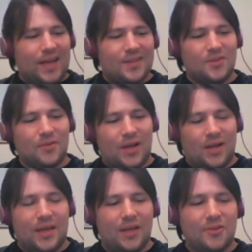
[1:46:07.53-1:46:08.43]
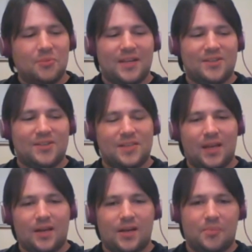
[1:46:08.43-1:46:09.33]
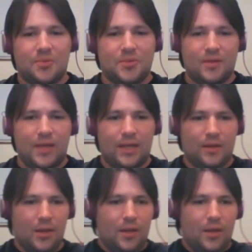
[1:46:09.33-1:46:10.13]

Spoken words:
Yeah. So yeah, you managed to set it up so that it.